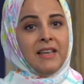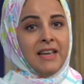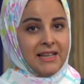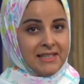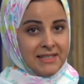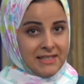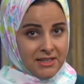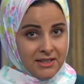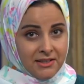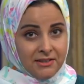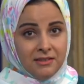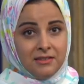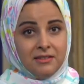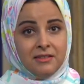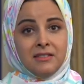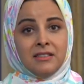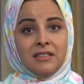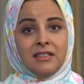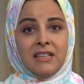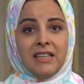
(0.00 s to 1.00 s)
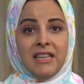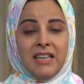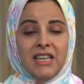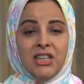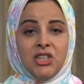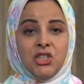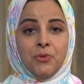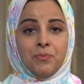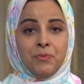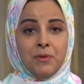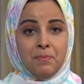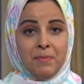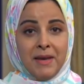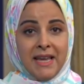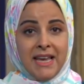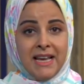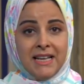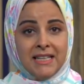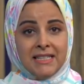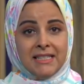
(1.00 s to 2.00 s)
Excellent. Egypt
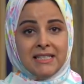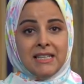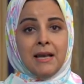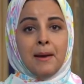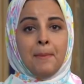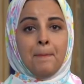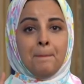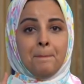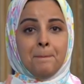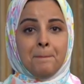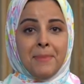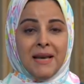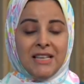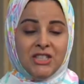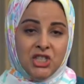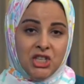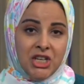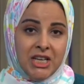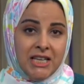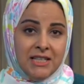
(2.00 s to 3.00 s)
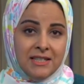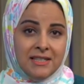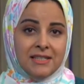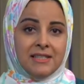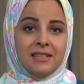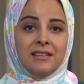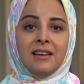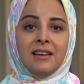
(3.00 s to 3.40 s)
makes bed sheets